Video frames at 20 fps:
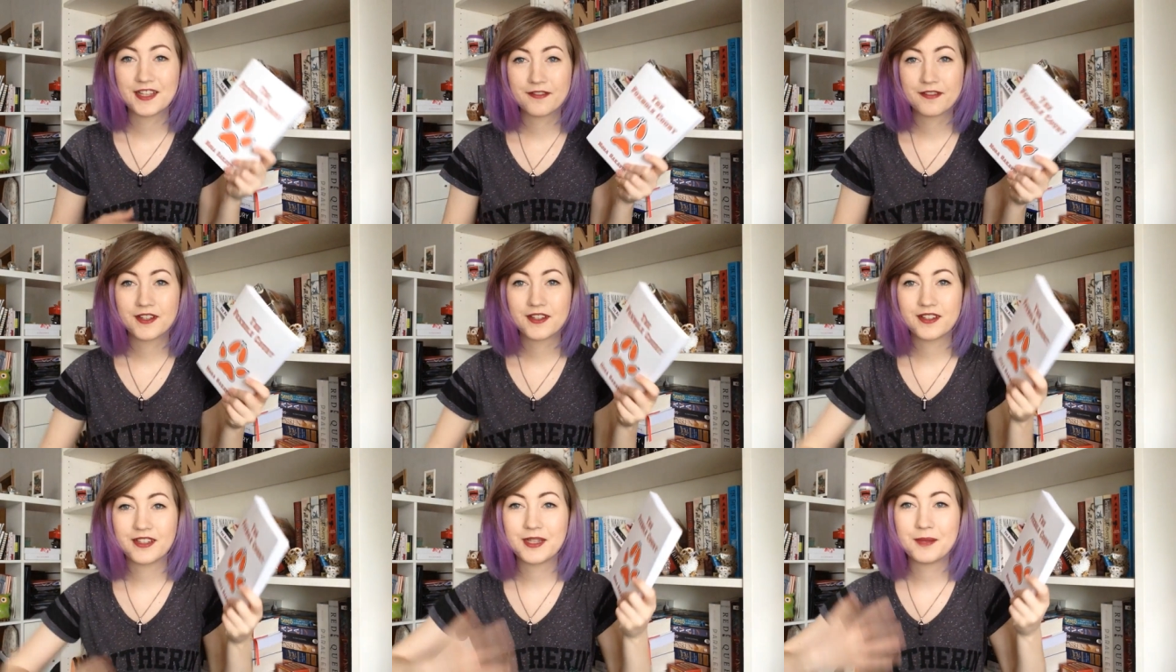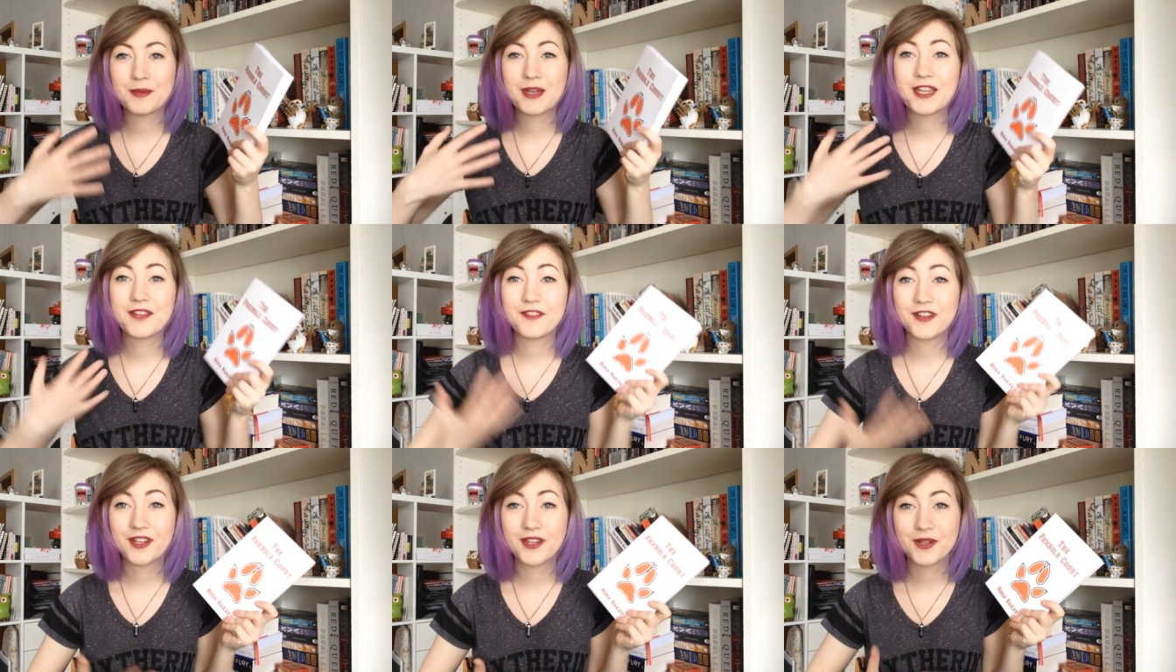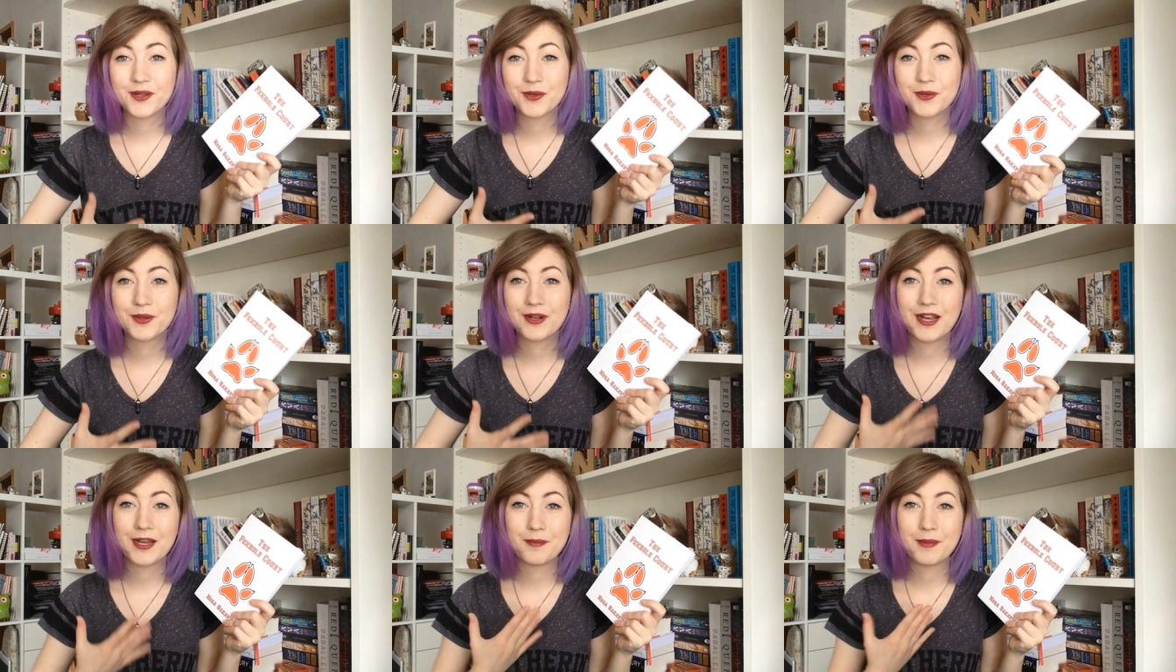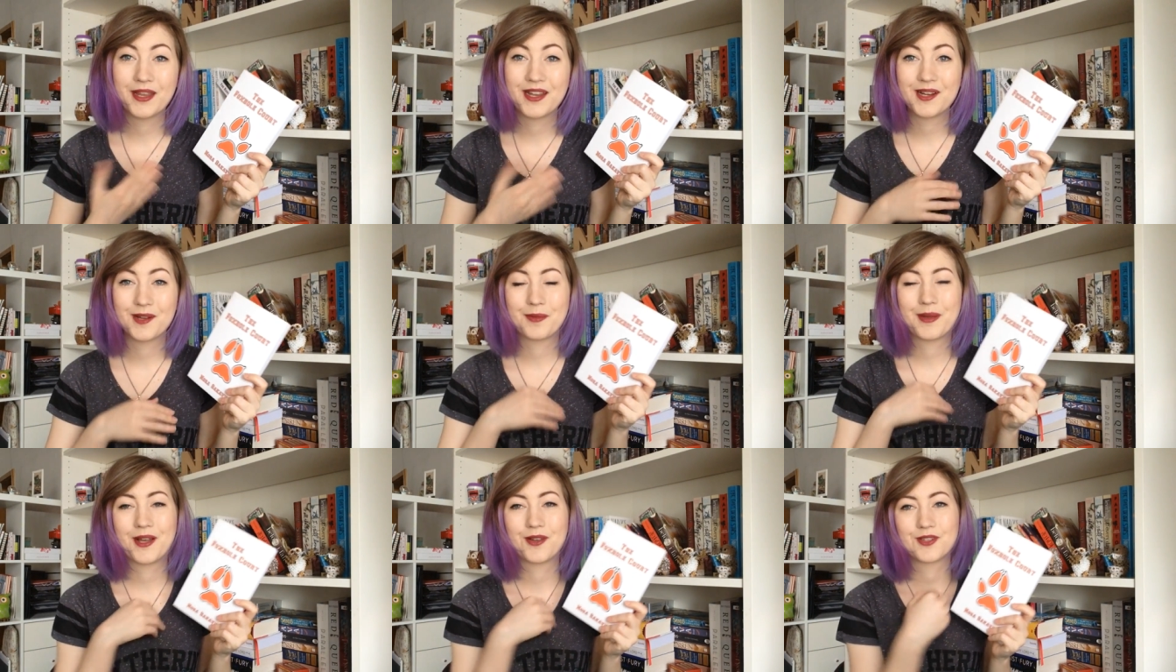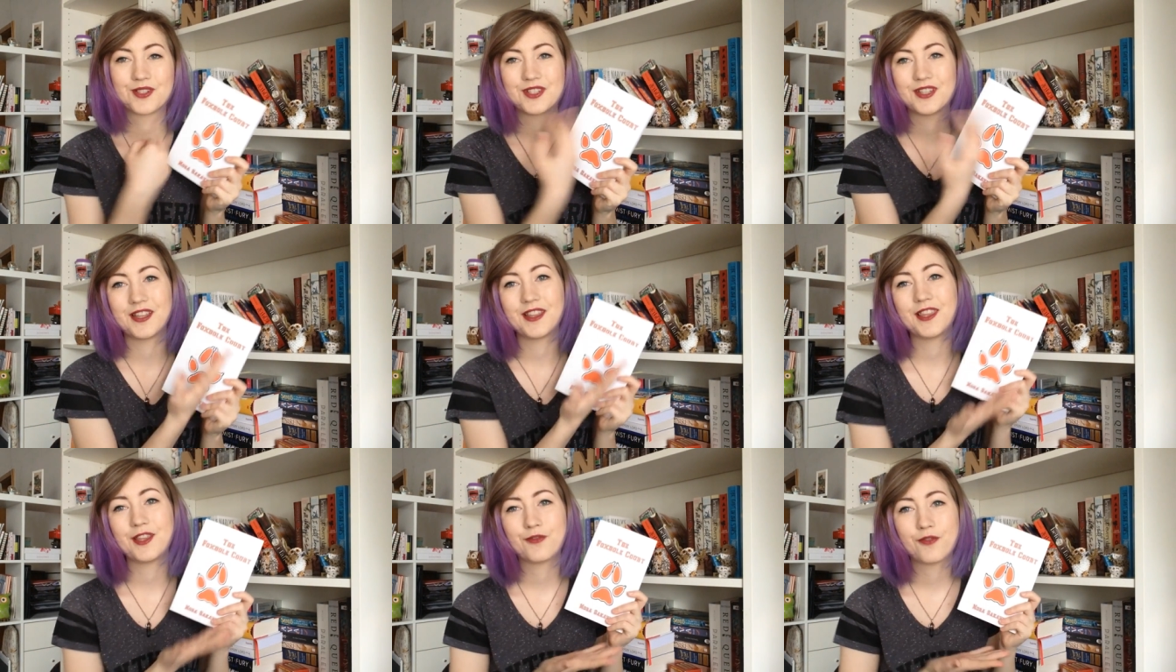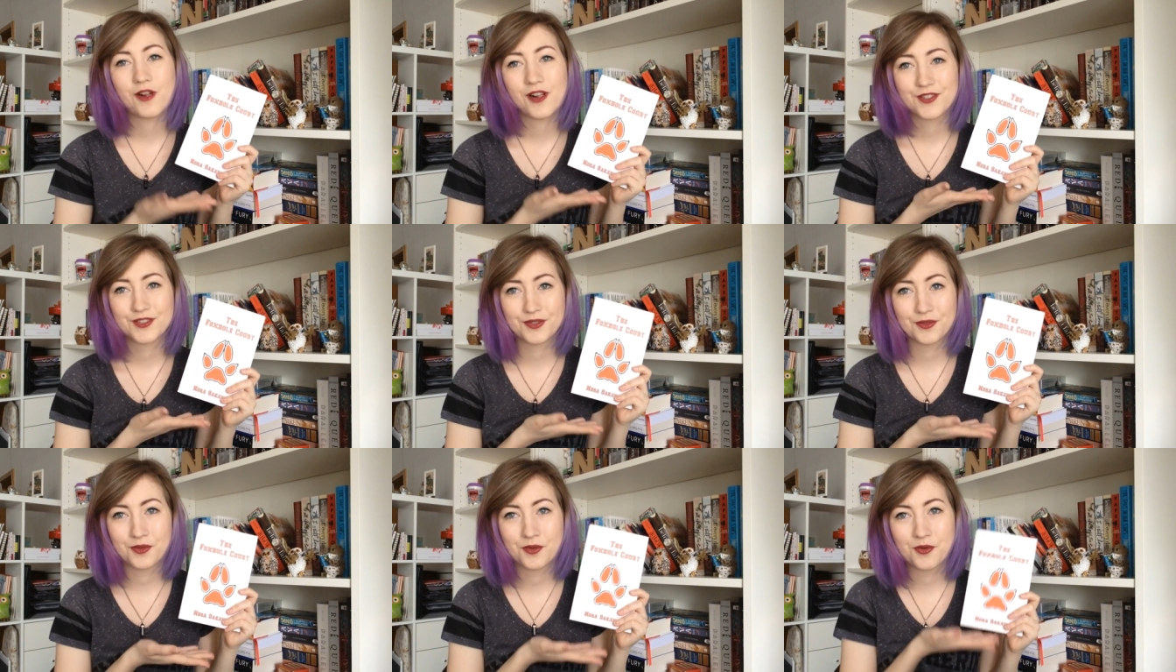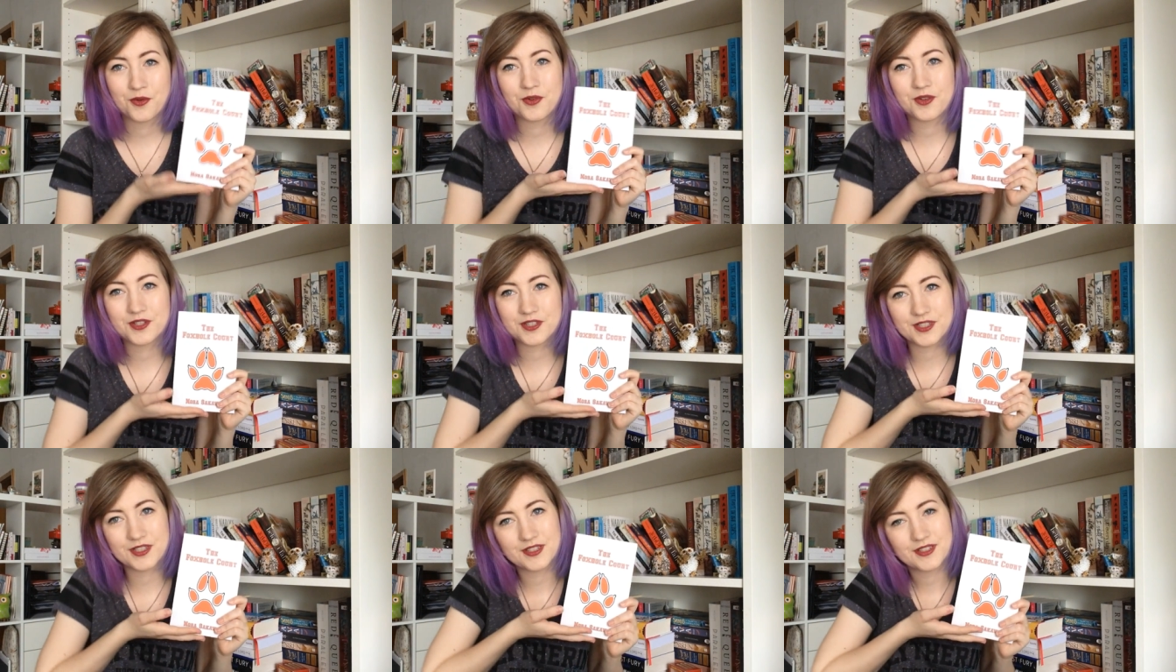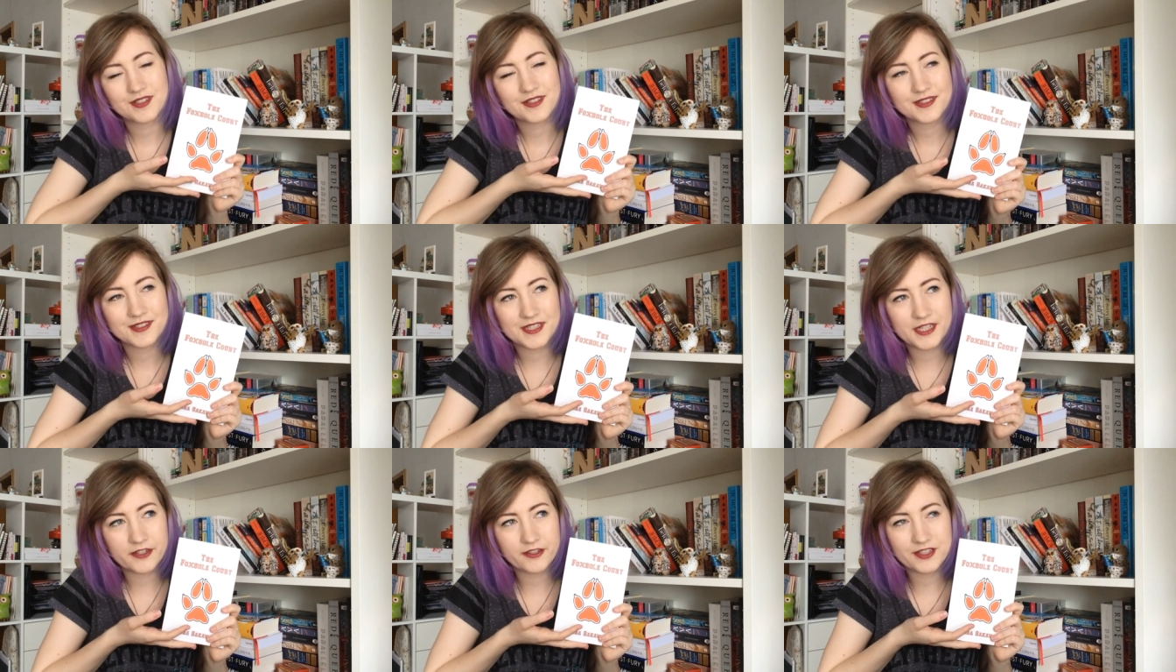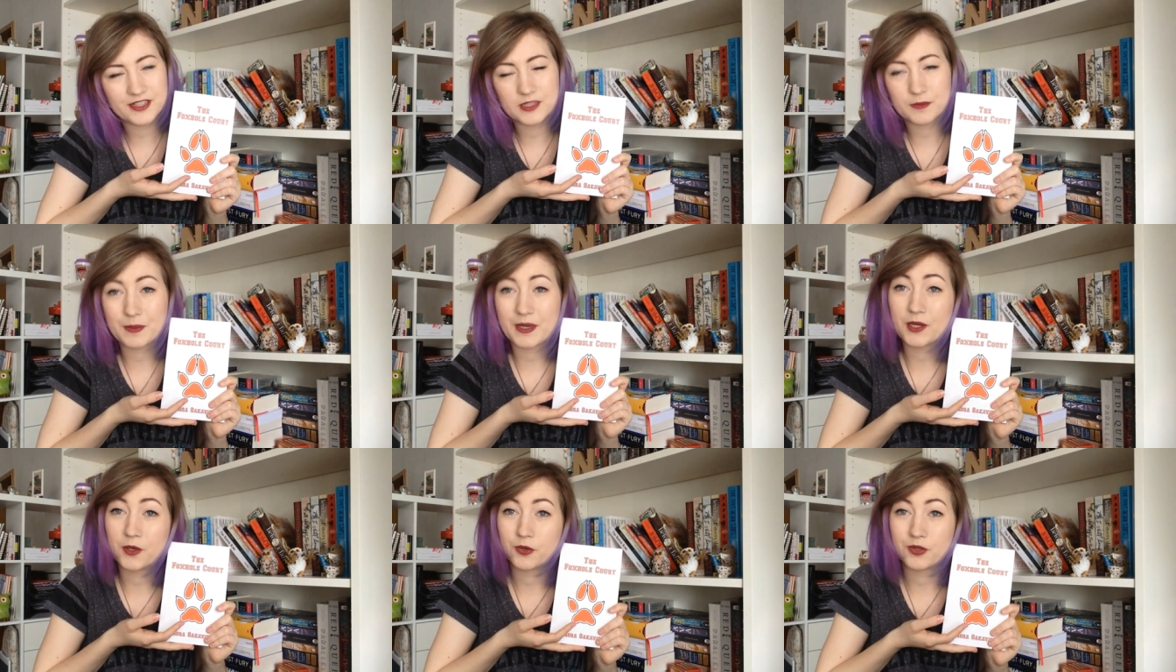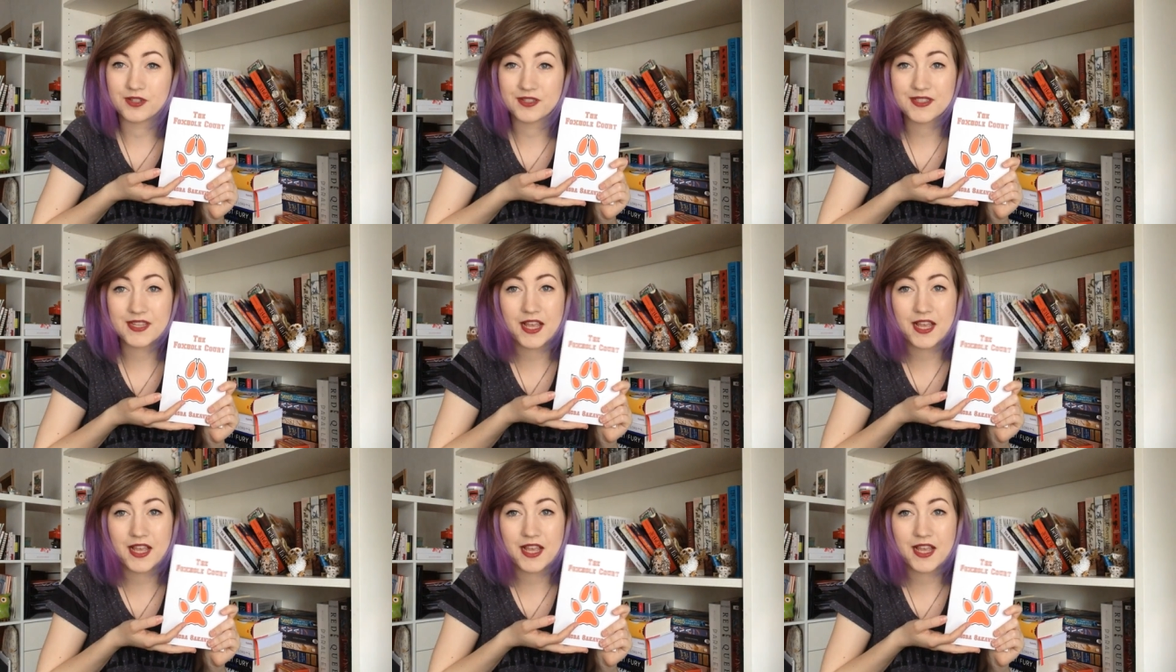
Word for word: Definitely my video I made about the Foxhole Court series by Nora